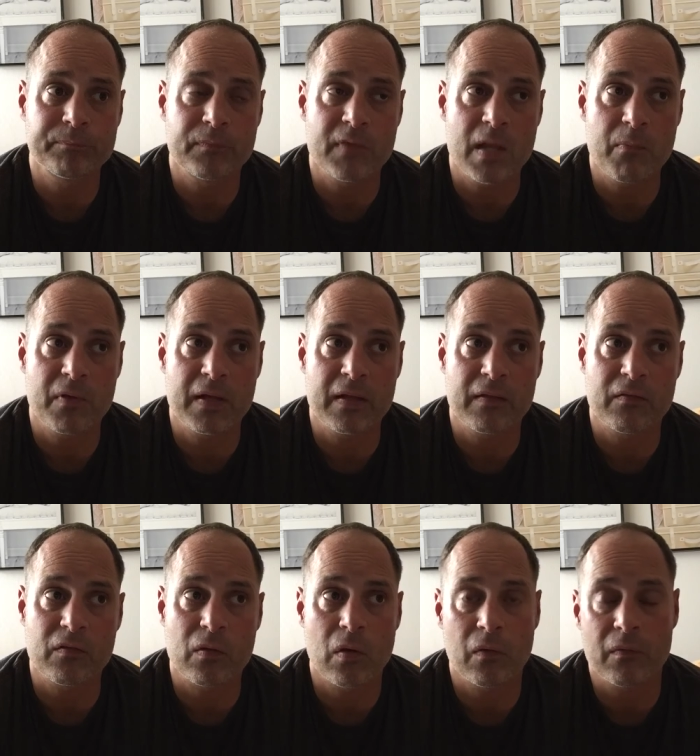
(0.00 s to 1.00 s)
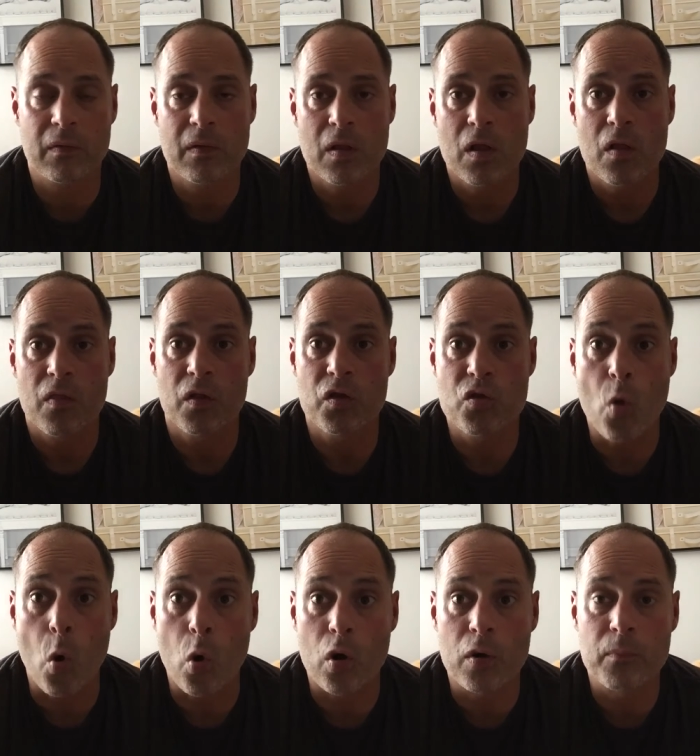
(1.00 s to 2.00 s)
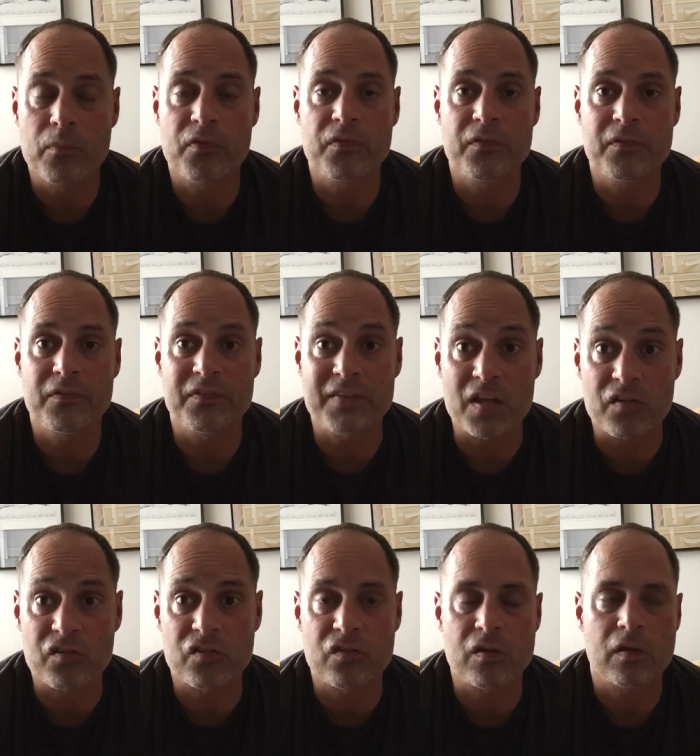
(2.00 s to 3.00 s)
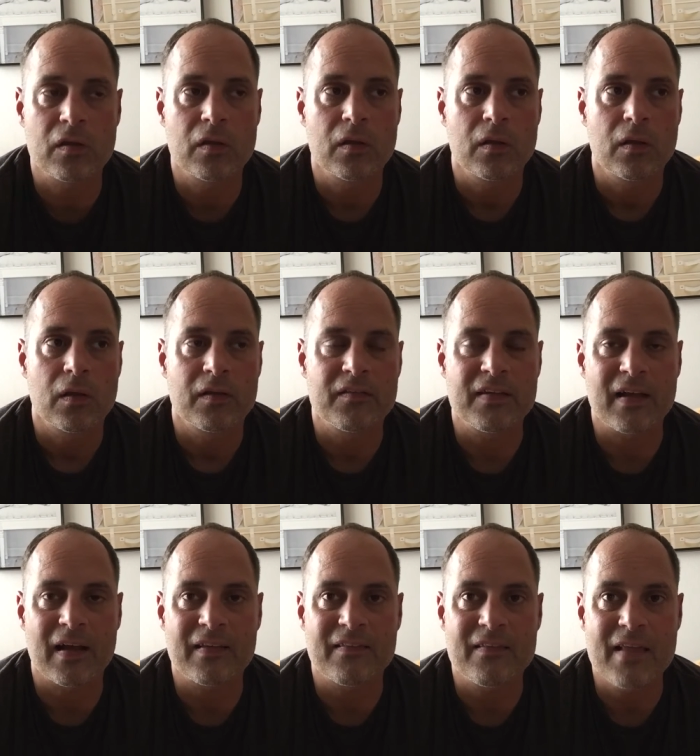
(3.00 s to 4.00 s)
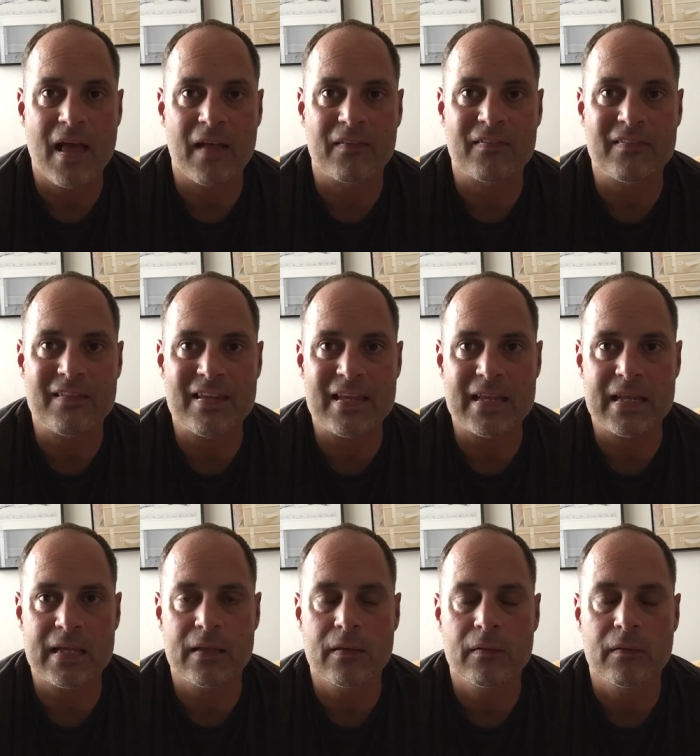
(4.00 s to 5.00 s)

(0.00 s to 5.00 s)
namely it's called the norms dist, D-I-S-T